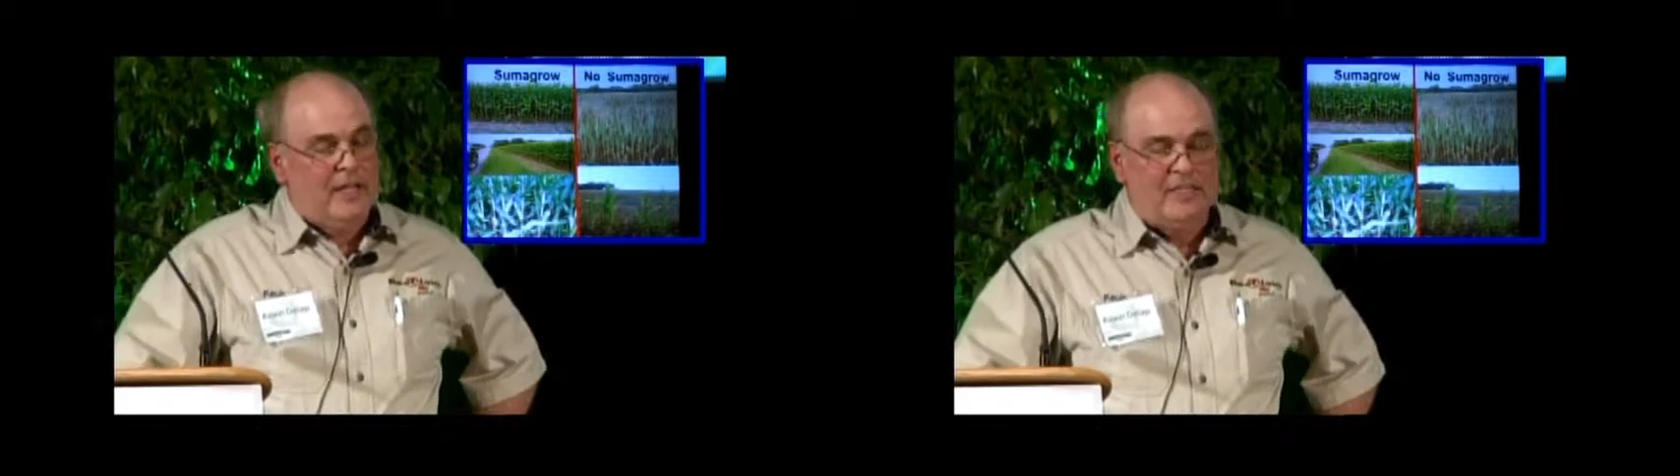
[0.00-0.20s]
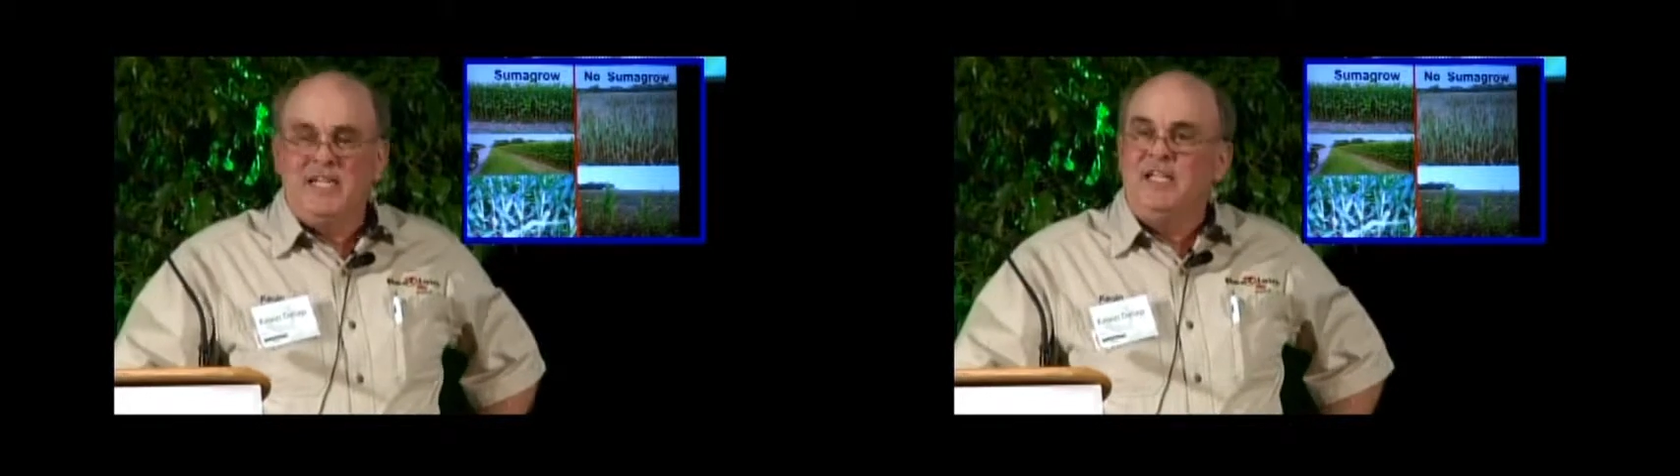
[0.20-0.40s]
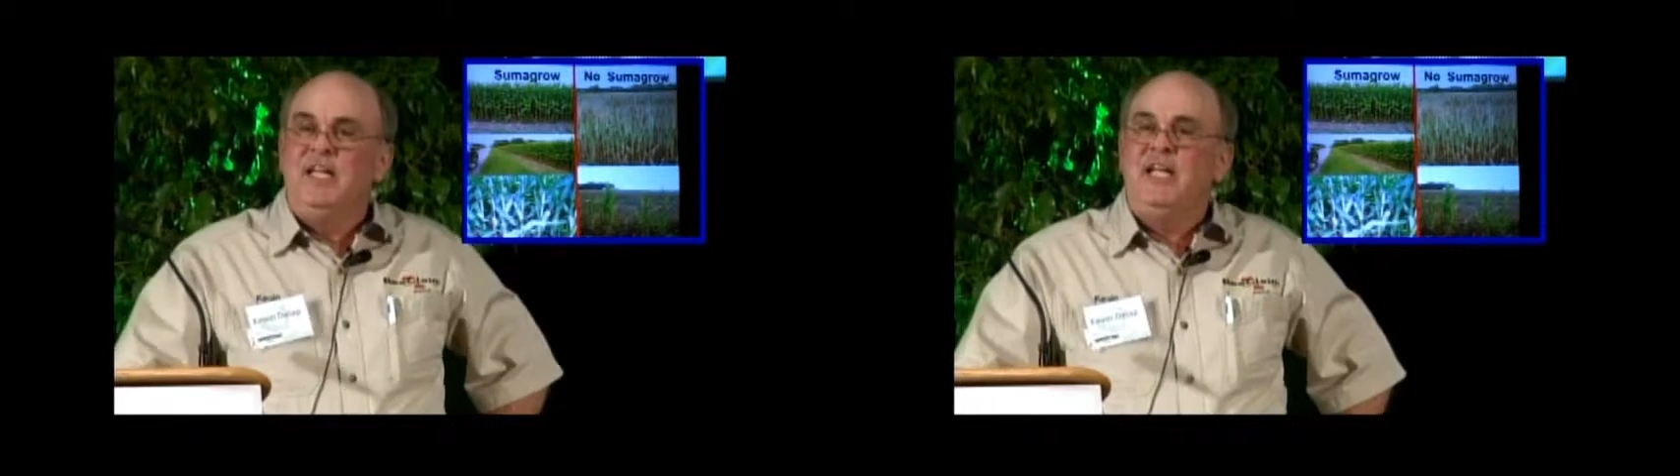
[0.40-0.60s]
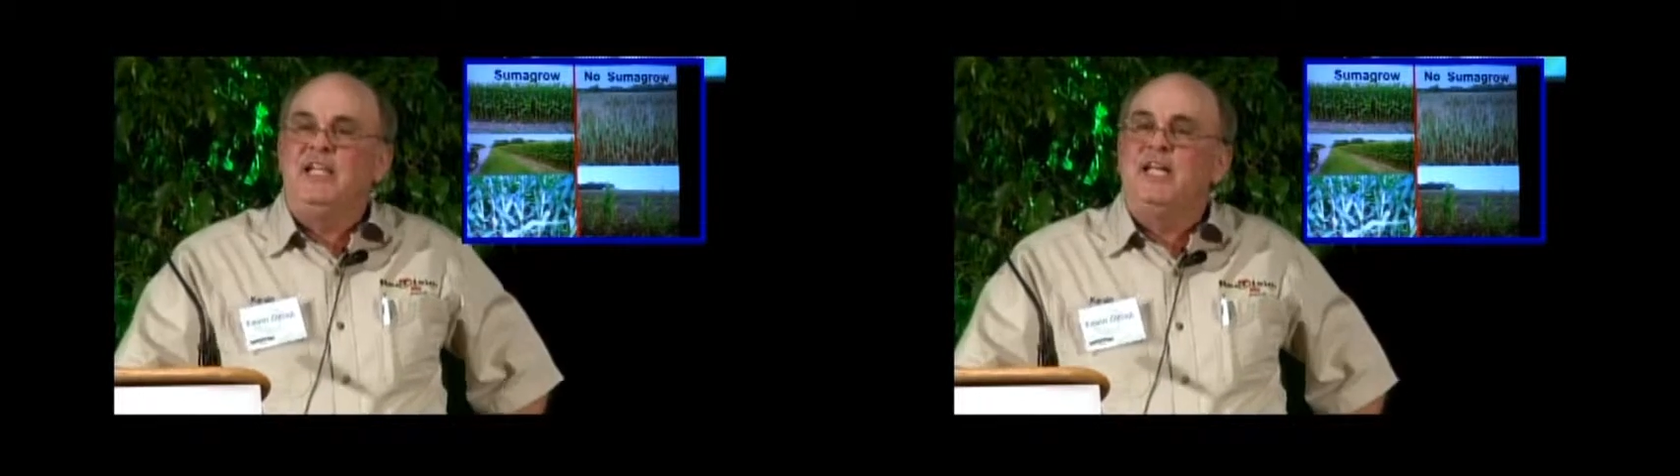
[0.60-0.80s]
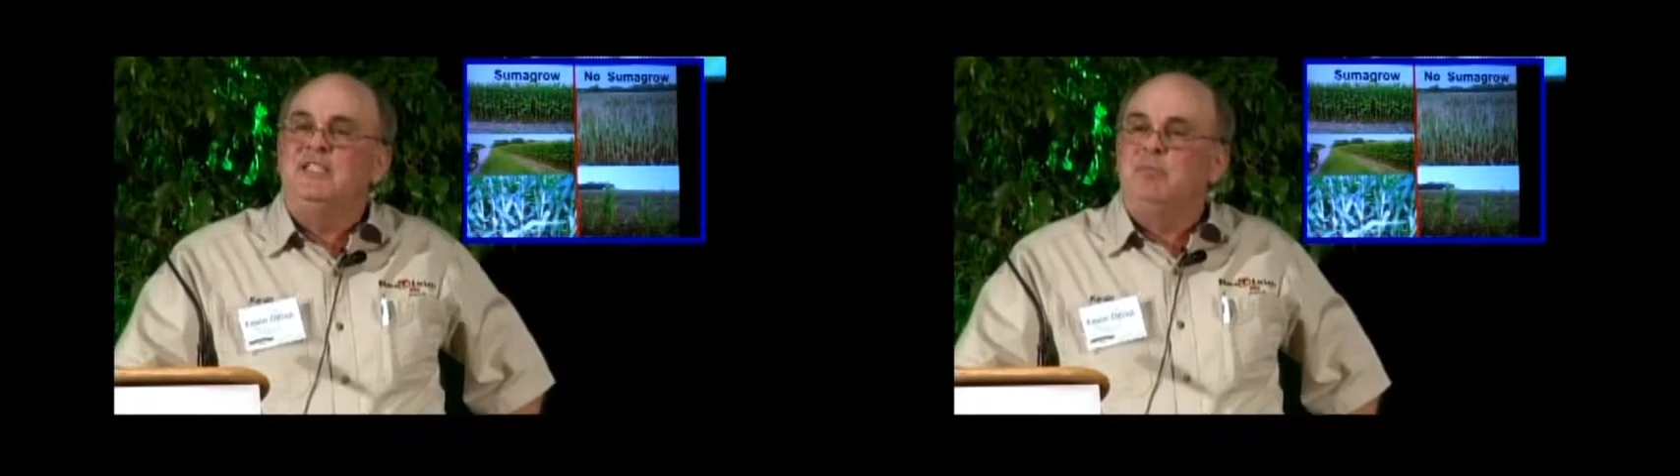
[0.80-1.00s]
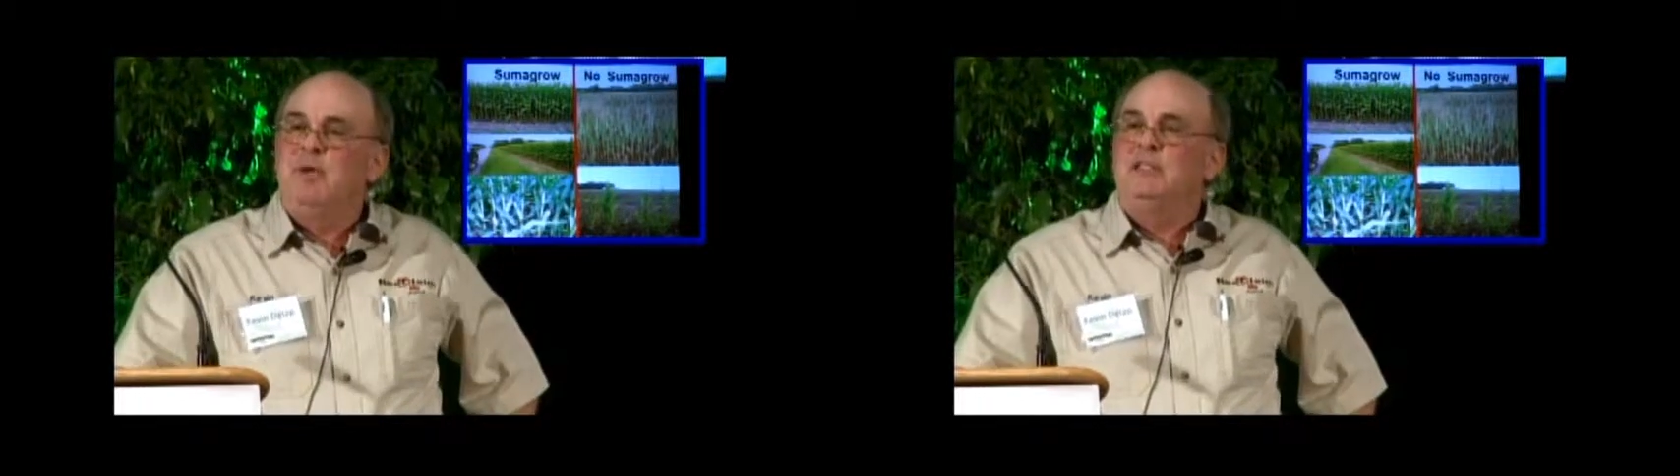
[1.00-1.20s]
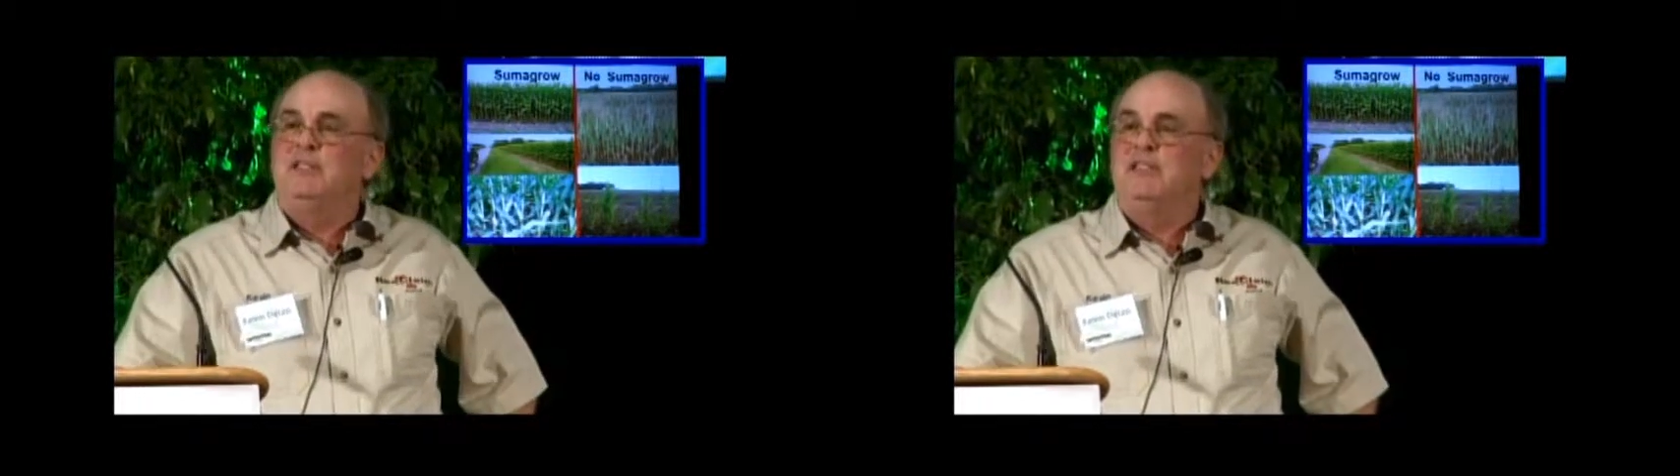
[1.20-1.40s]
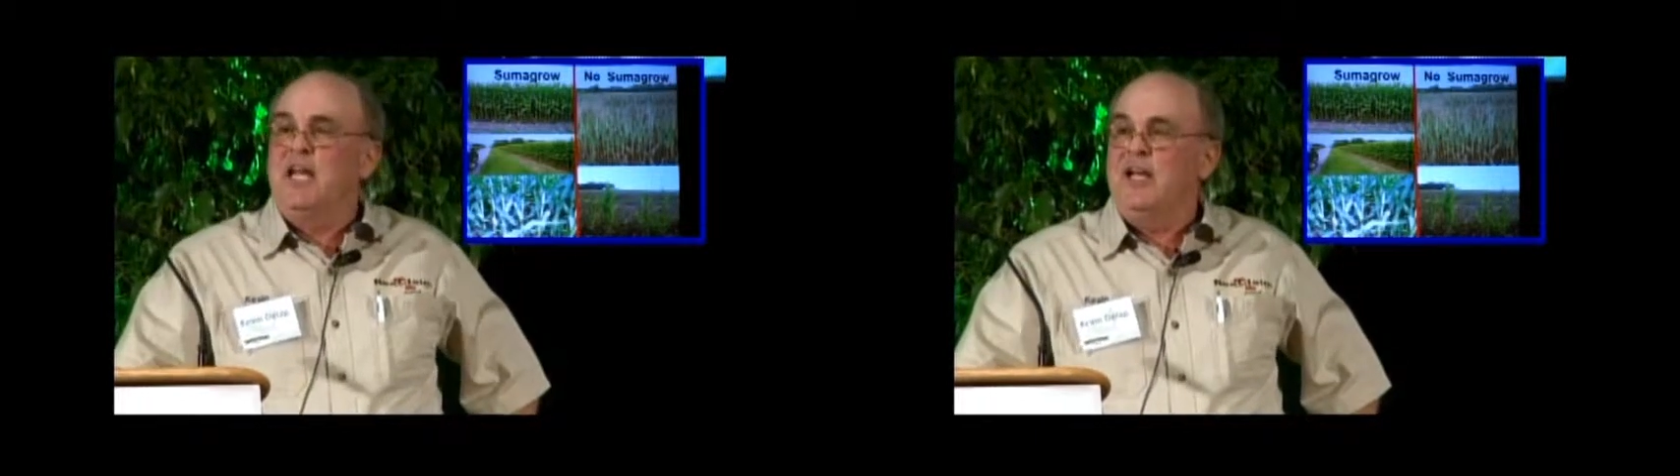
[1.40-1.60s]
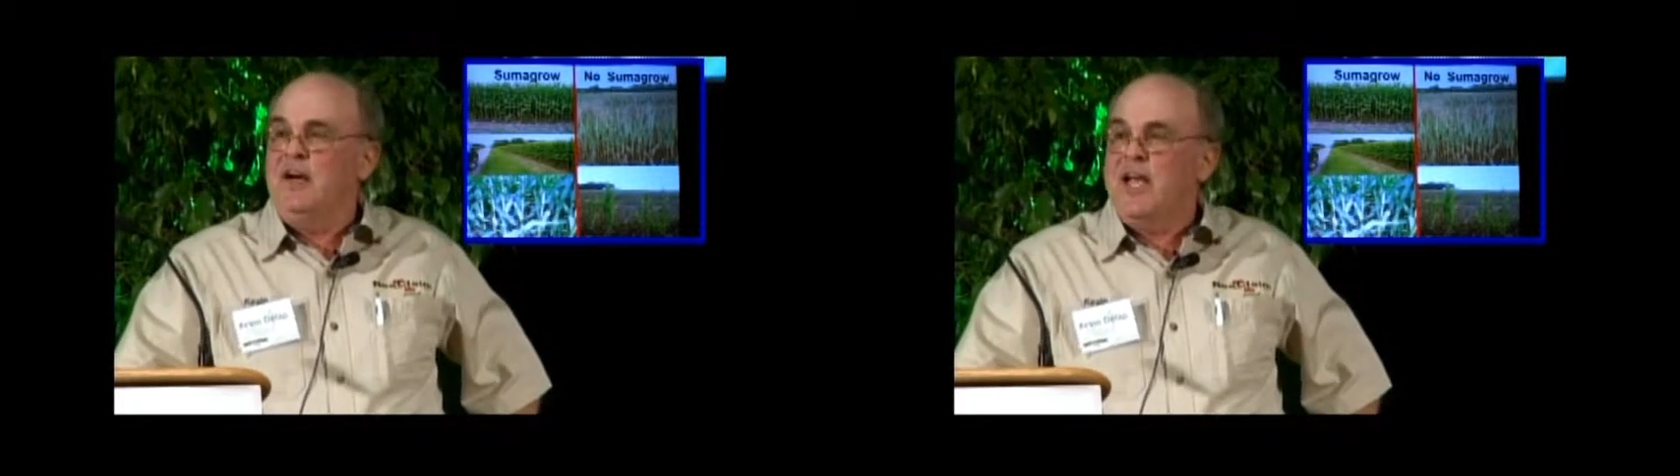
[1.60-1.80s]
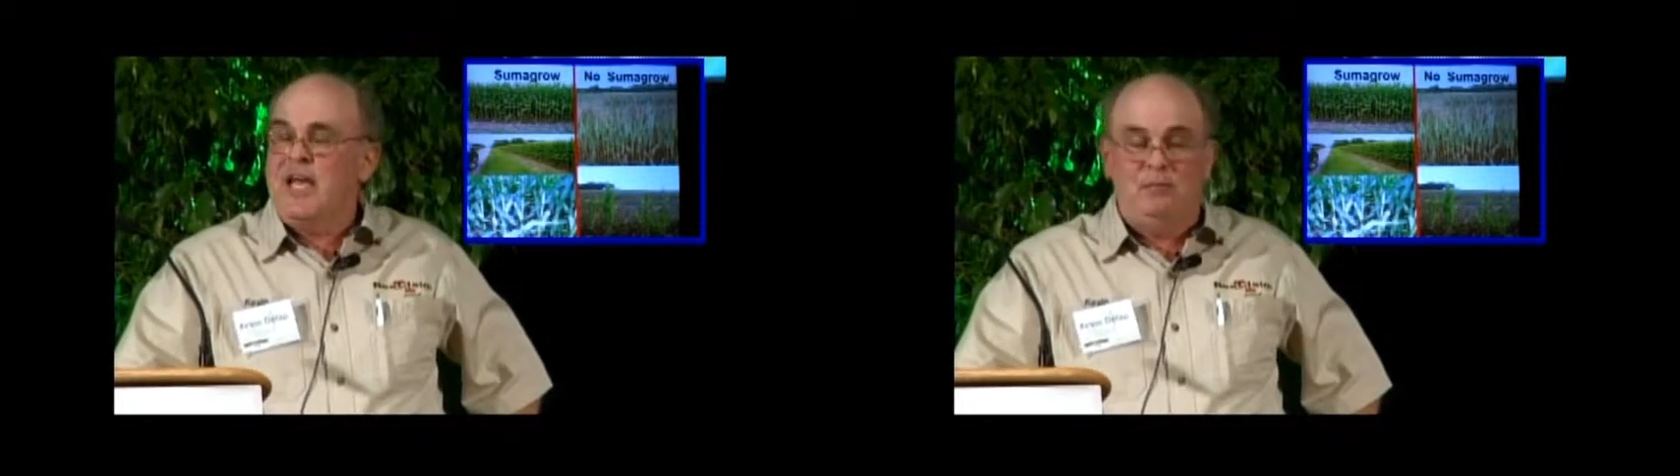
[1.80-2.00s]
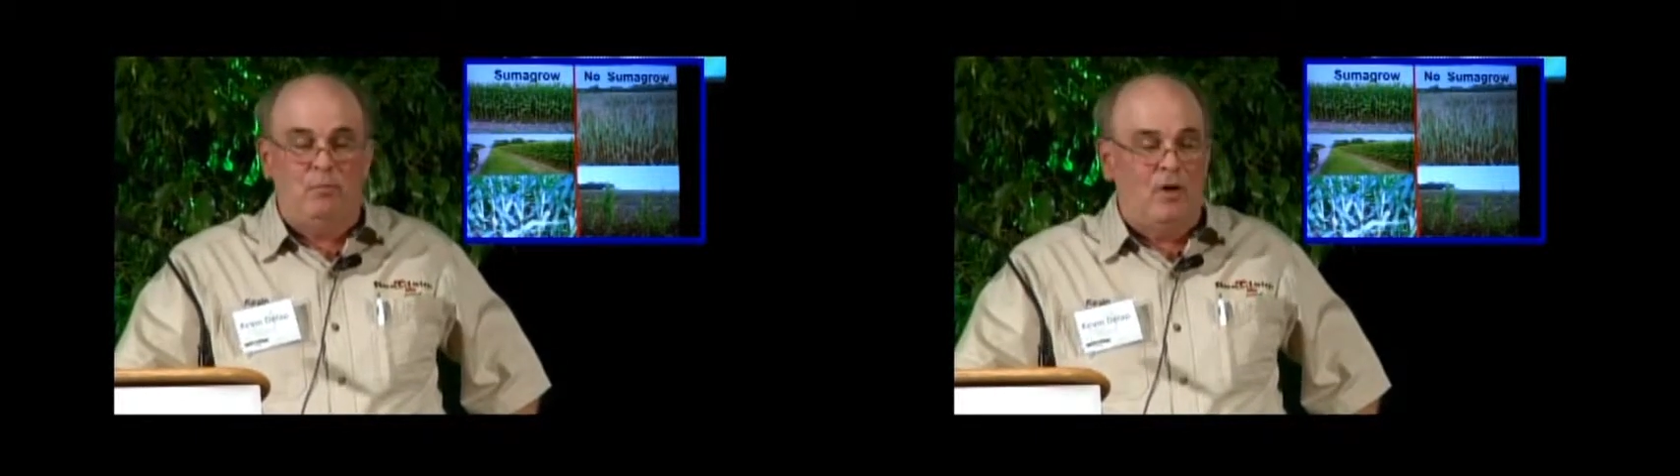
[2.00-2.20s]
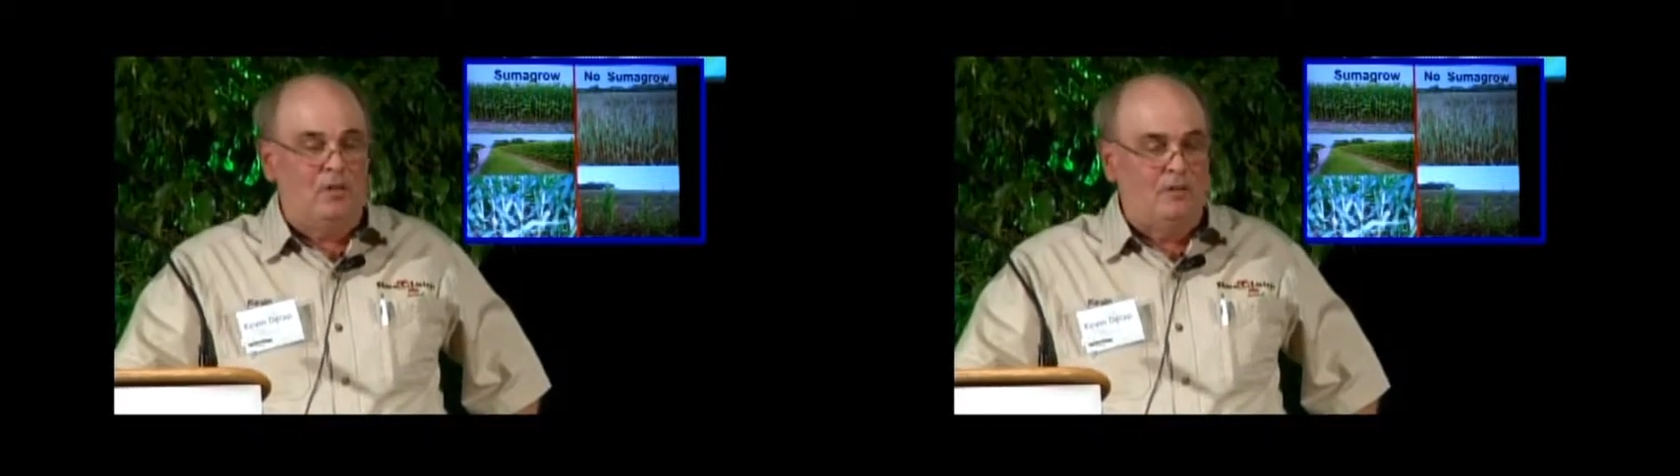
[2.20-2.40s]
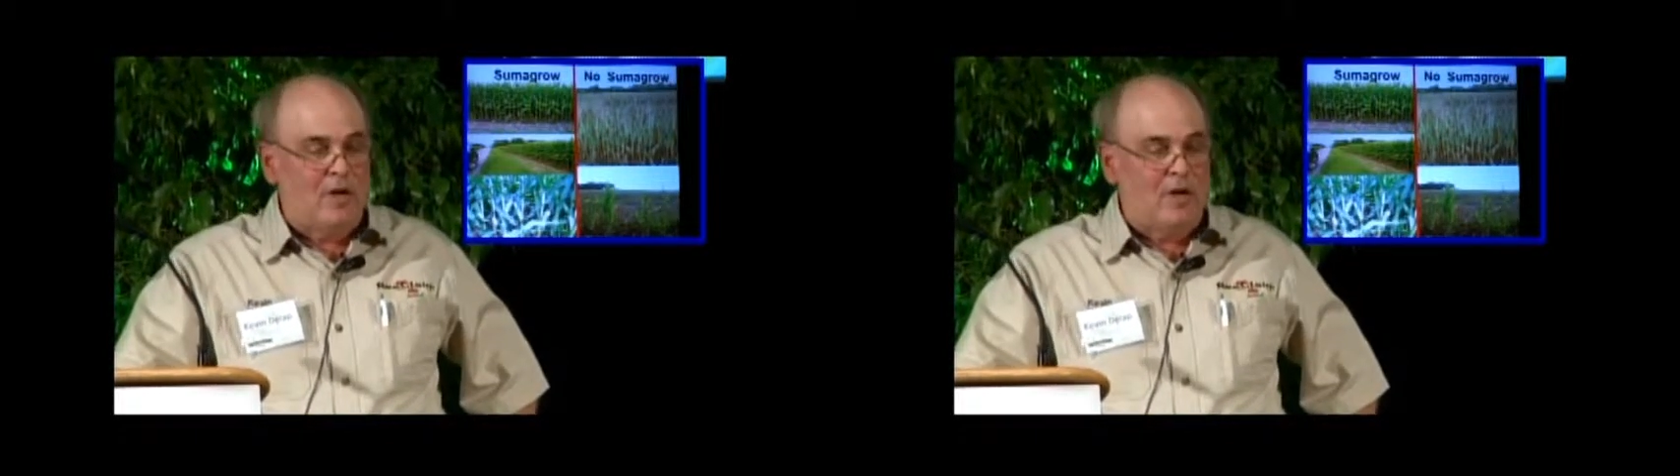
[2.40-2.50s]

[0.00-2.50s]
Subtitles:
he said, you need to take some pictures down there to Hattiesburg.